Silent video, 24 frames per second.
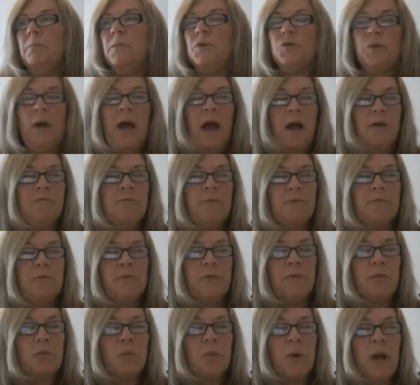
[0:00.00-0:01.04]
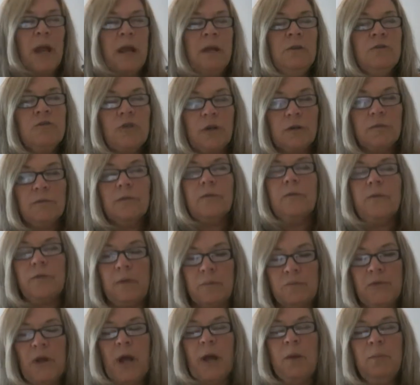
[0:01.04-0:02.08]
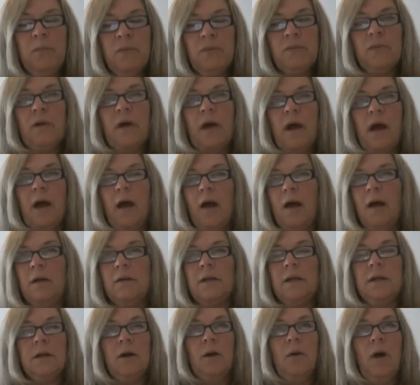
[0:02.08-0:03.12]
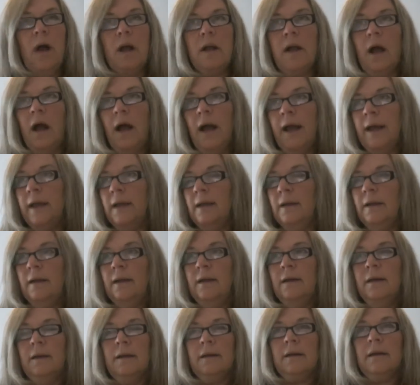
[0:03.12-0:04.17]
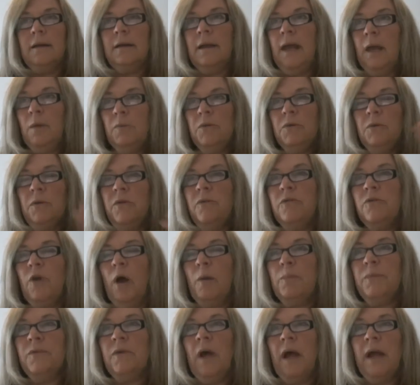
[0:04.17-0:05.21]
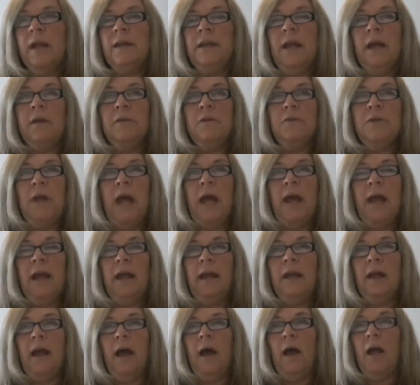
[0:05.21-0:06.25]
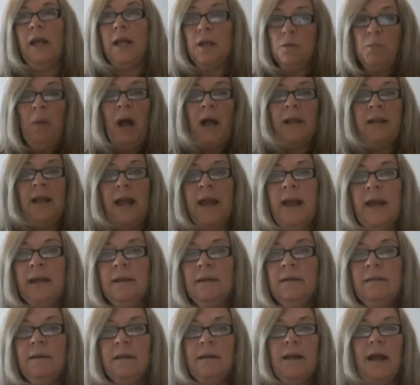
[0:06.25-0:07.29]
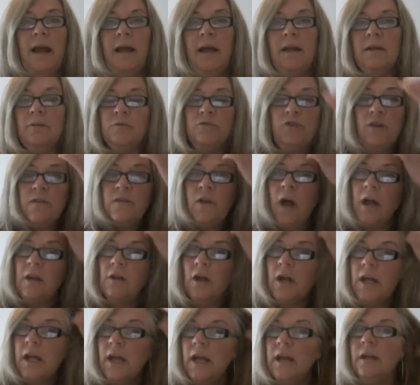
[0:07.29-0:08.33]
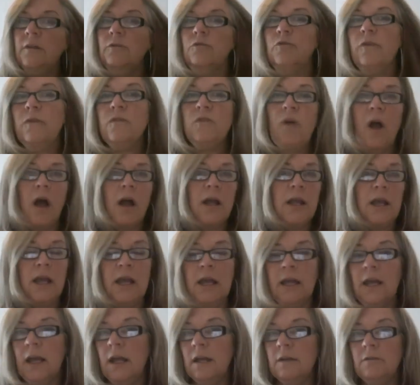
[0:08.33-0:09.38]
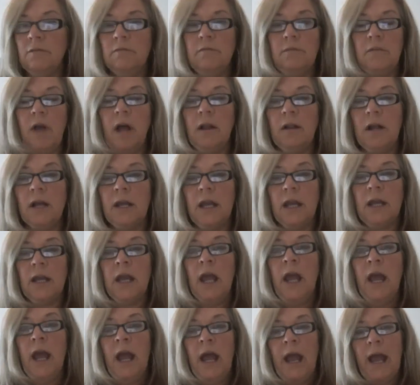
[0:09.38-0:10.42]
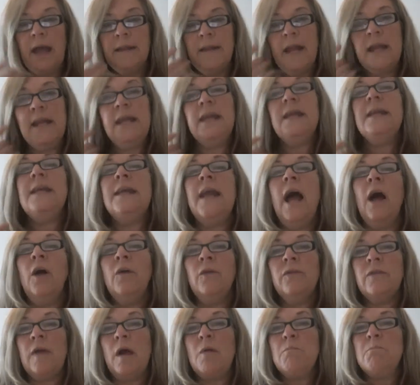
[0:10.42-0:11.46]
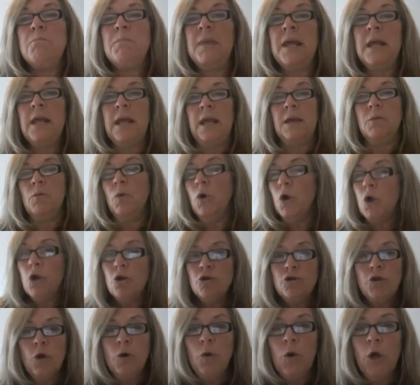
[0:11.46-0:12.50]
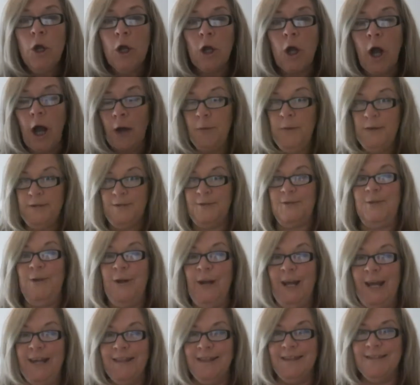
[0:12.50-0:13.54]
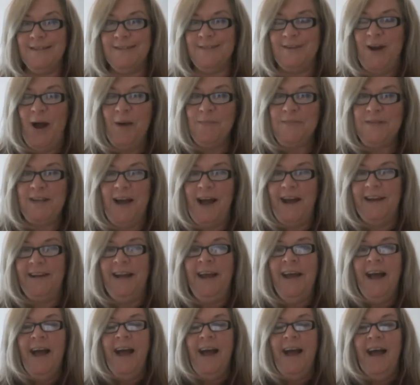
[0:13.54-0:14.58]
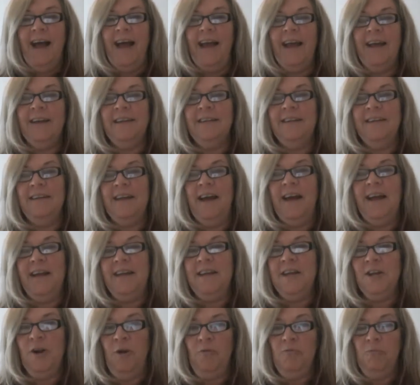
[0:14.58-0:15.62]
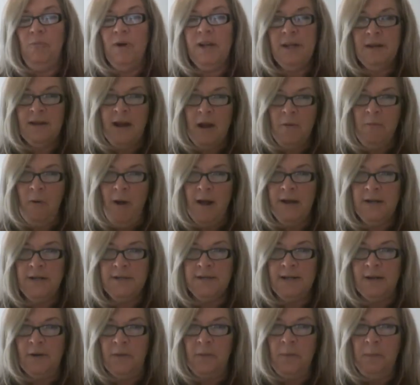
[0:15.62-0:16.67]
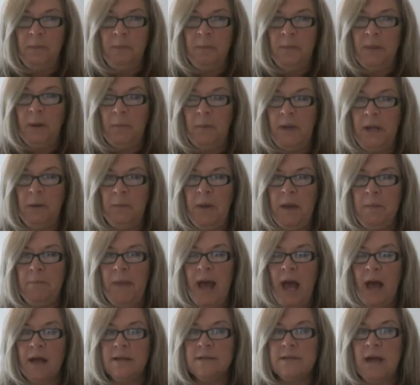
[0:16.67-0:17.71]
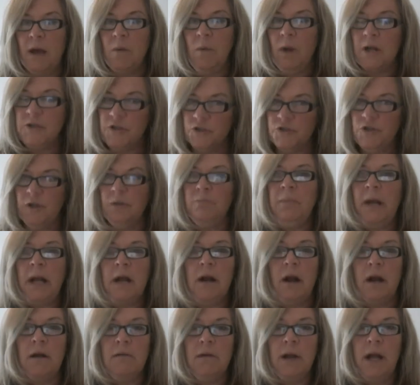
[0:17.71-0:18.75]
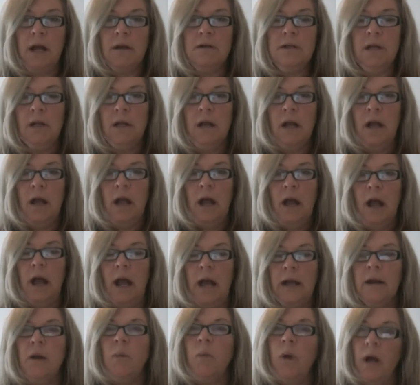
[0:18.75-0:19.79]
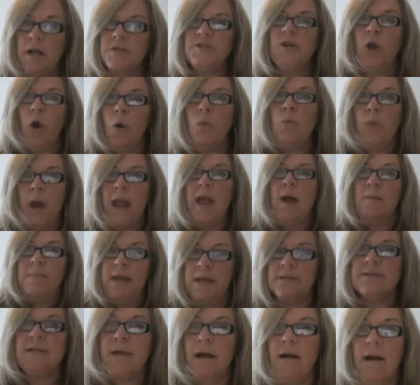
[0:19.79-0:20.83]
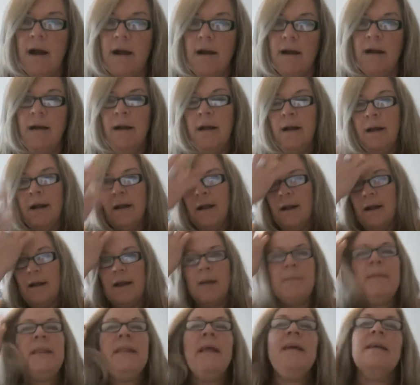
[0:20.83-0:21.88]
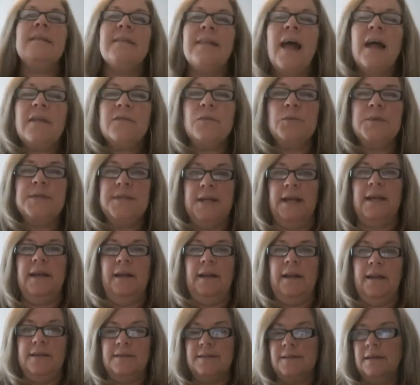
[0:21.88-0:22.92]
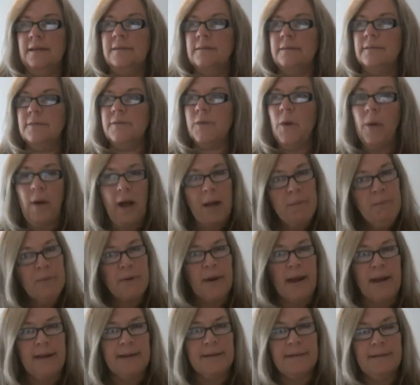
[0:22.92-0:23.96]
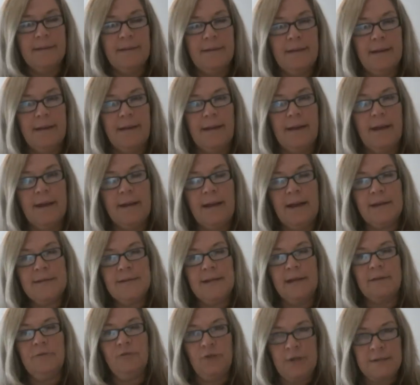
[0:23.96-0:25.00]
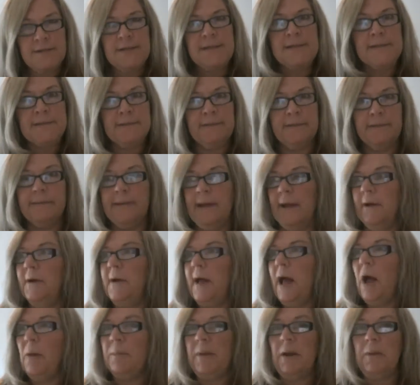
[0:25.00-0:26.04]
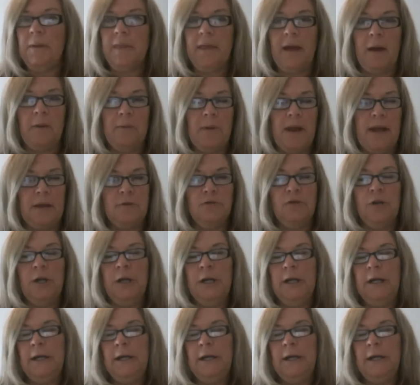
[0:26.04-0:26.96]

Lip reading: Do I have some rage? Sometimes. You know, a guy came through the stop sign the other day in my lane, just not looking, just talking and not looking. And then he yells at me, "What are you doing?" I was sitting at the stop sign. And, you know, what did I want to do when he went past? I wanted to turn my car around and I wanted to go ram his car. I mean, that's ridiculous. So I prayed and I said, Jesus, you know, help me with that rage.